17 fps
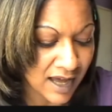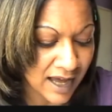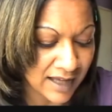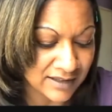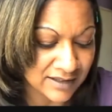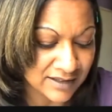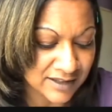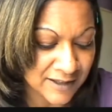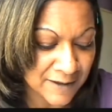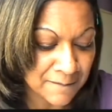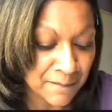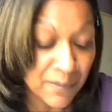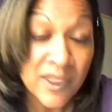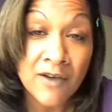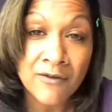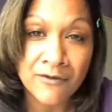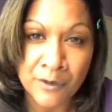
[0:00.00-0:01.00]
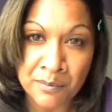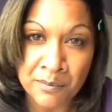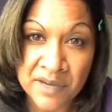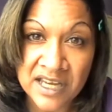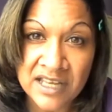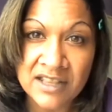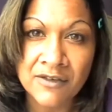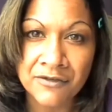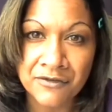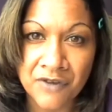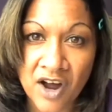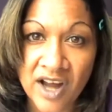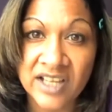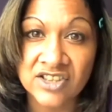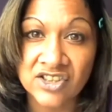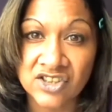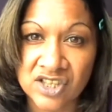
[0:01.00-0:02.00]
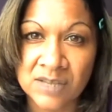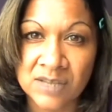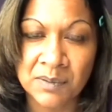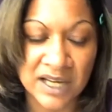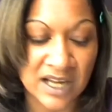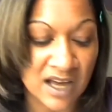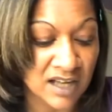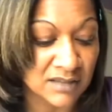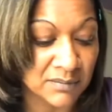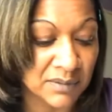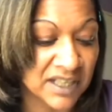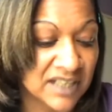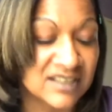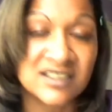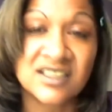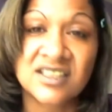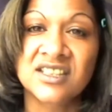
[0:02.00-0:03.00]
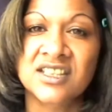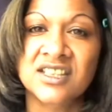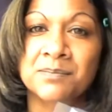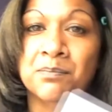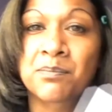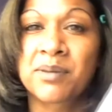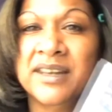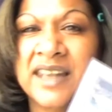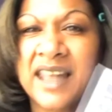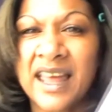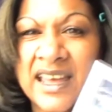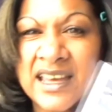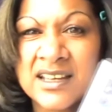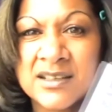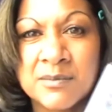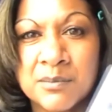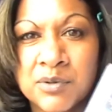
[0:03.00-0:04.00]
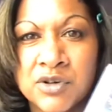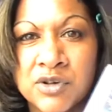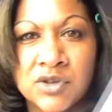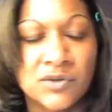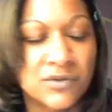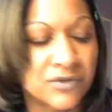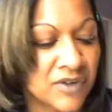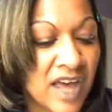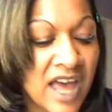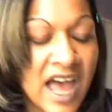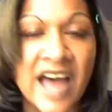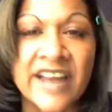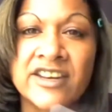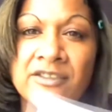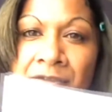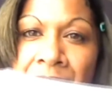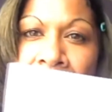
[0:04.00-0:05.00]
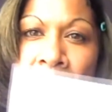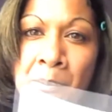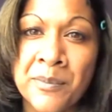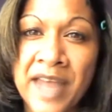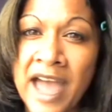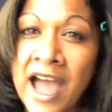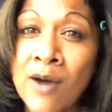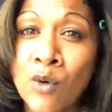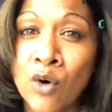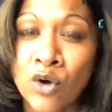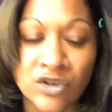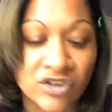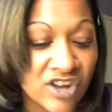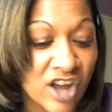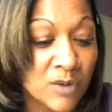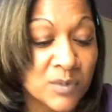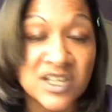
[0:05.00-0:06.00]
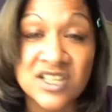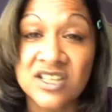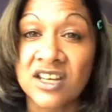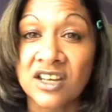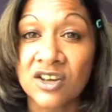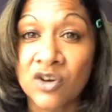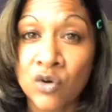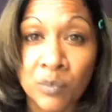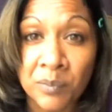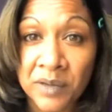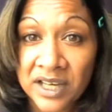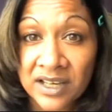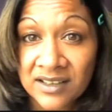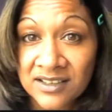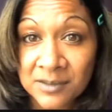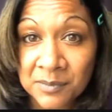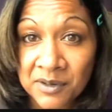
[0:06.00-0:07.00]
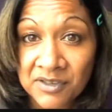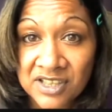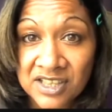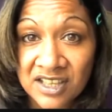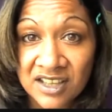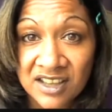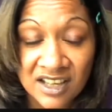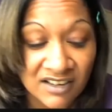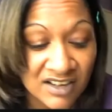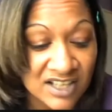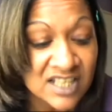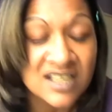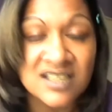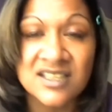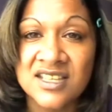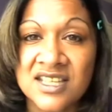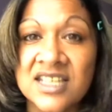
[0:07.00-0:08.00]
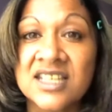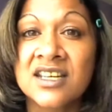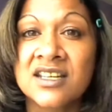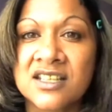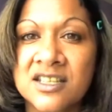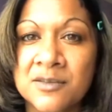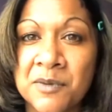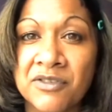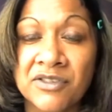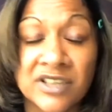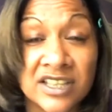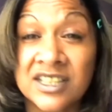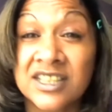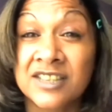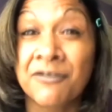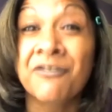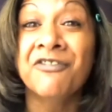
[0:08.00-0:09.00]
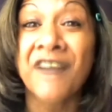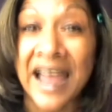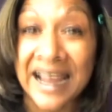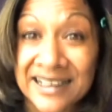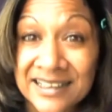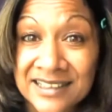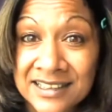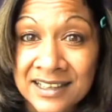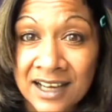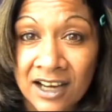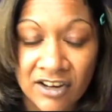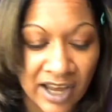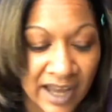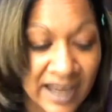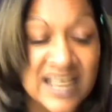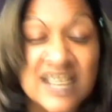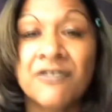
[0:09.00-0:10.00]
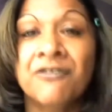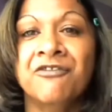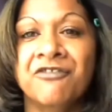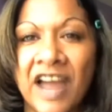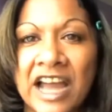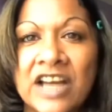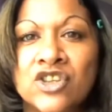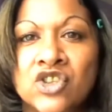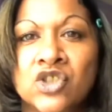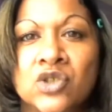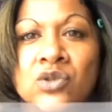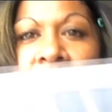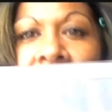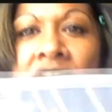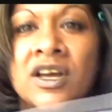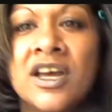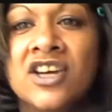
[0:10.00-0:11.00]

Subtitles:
And for me, the fight has just begun, because this is blatant proof. And from now on, nobody's going to call me a conspiracy theorist, because this is fact, okay? It's factual.